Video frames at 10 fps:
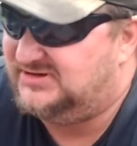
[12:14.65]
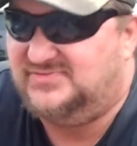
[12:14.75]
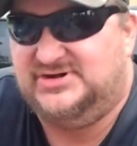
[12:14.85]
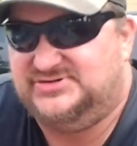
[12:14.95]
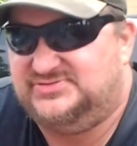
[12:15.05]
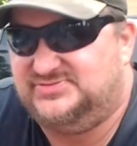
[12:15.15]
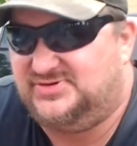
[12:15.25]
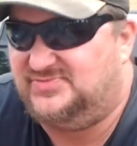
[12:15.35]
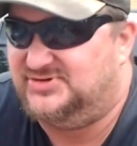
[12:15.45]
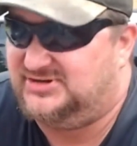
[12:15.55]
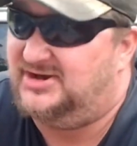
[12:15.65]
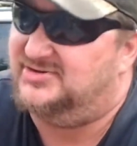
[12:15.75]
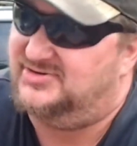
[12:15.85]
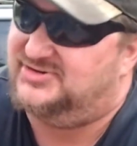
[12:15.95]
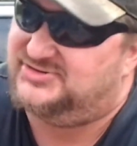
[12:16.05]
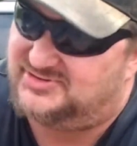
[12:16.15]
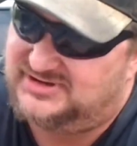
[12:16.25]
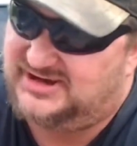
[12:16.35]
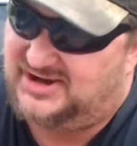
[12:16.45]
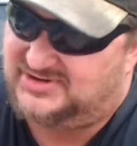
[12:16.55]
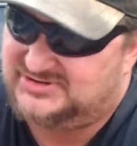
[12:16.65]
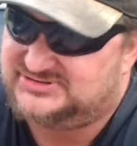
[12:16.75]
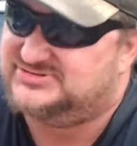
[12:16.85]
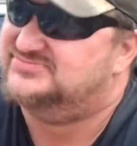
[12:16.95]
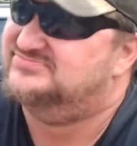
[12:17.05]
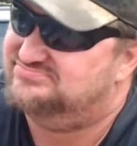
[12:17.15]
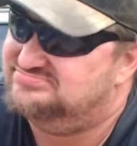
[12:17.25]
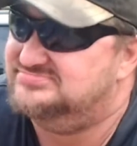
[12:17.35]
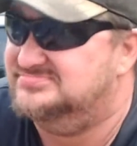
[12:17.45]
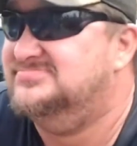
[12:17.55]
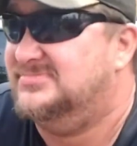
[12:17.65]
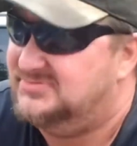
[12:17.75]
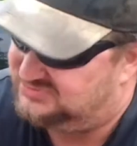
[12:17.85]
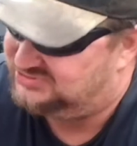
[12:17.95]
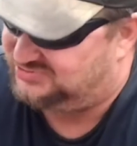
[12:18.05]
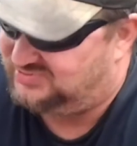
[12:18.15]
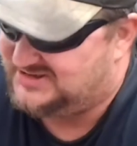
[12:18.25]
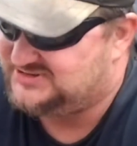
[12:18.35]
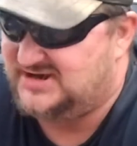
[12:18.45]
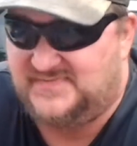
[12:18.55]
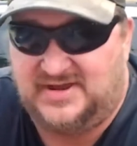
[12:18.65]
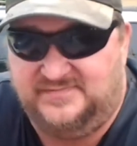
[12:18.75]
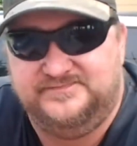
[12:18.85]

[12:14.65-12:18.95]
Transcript: which was almost $130, twice the amount.